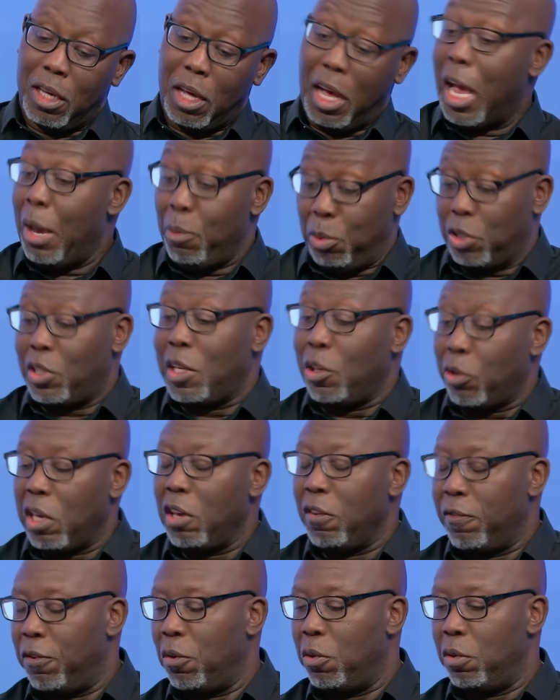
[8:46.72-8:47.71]
I was
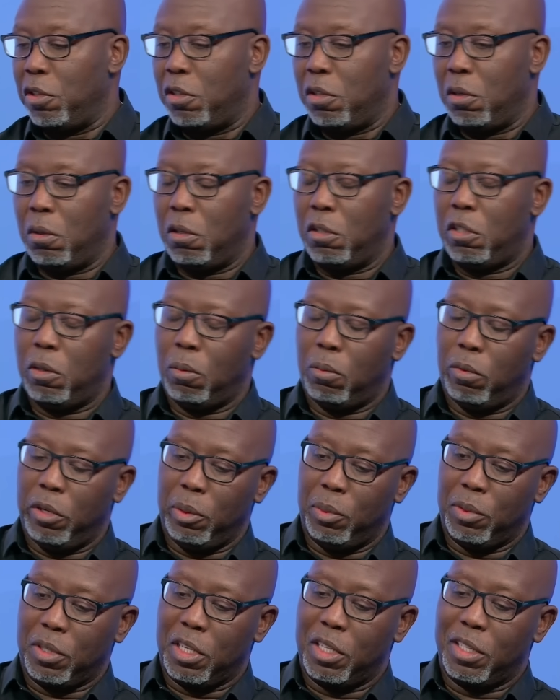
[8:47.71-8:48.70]
looking forward to what
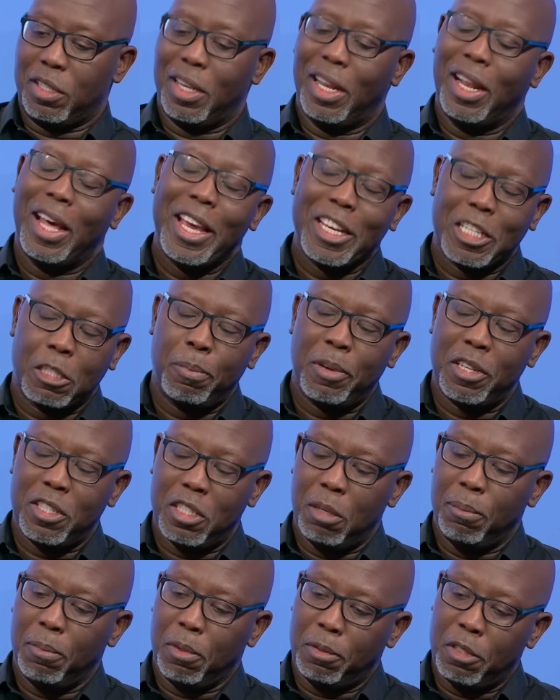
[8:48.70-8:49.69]
he was going to say. I
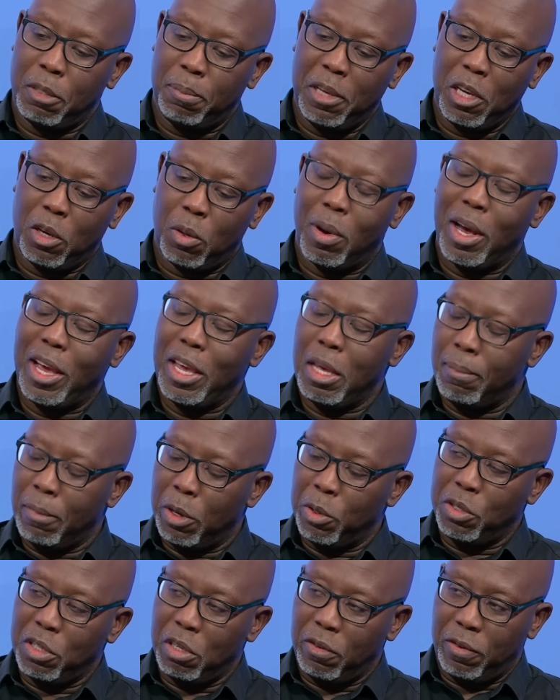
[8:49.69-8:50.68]
expected him to be quite
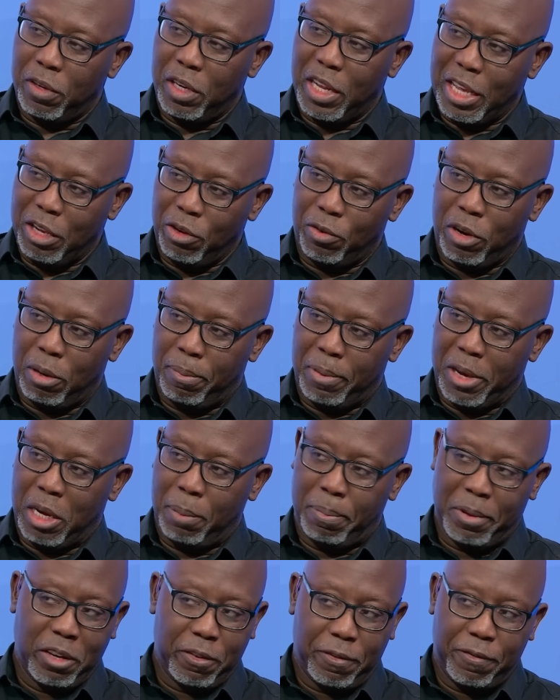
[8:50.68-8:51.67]
emotive and angry about
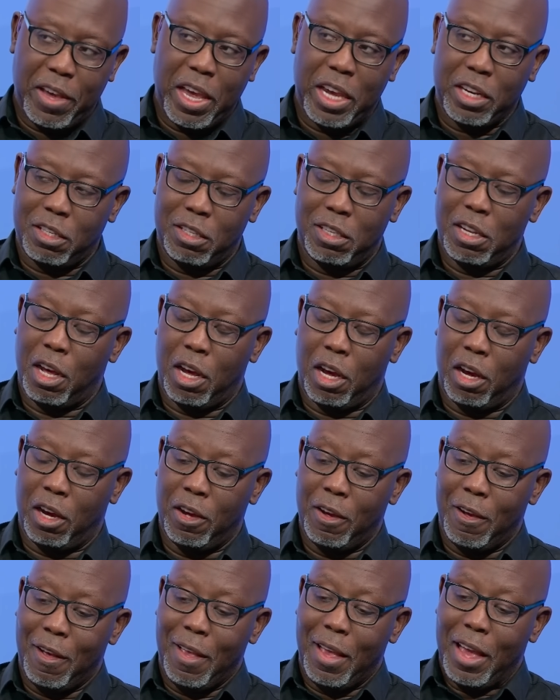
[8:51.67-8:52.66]
it. But the facts are,
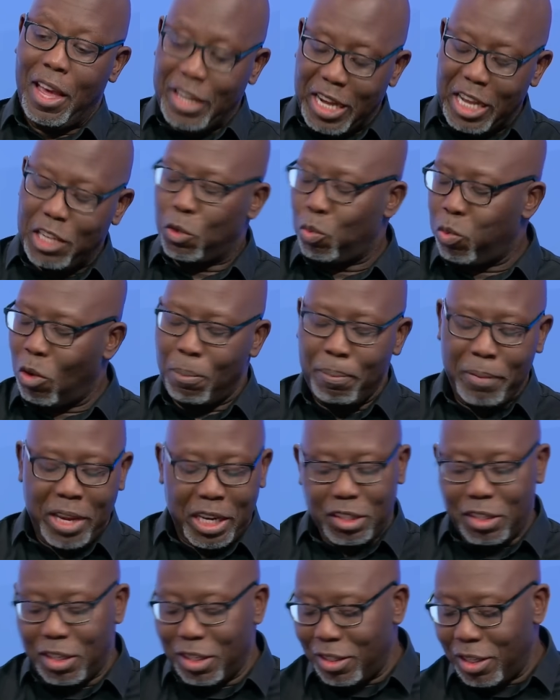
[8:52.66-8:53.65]
and that's what
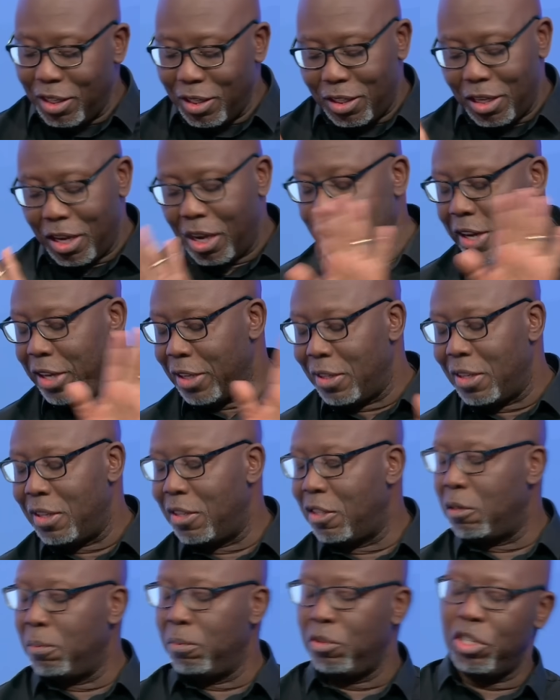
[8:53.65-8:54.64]
makes this entire
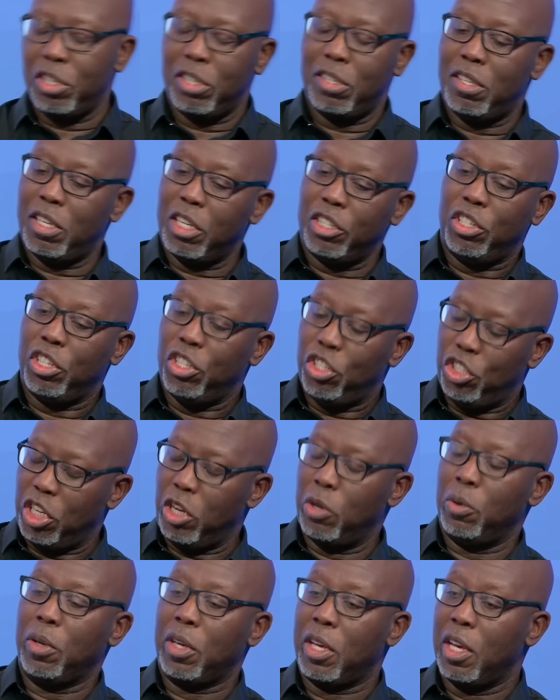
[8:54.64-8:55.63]
system just such a
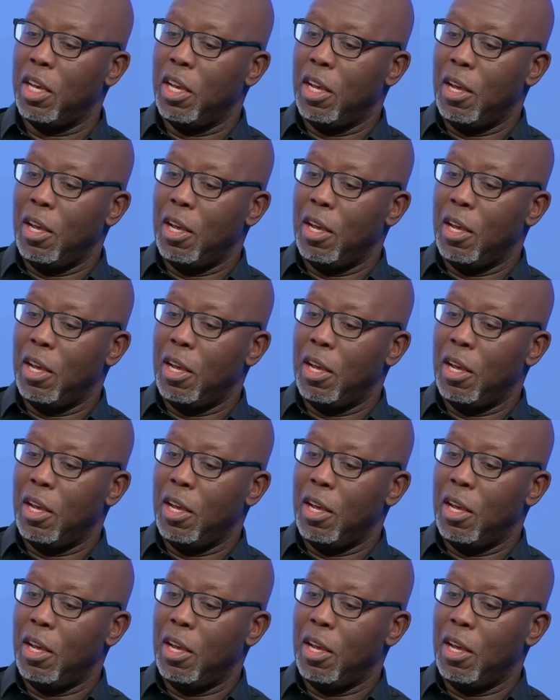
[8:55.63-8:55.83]
joke,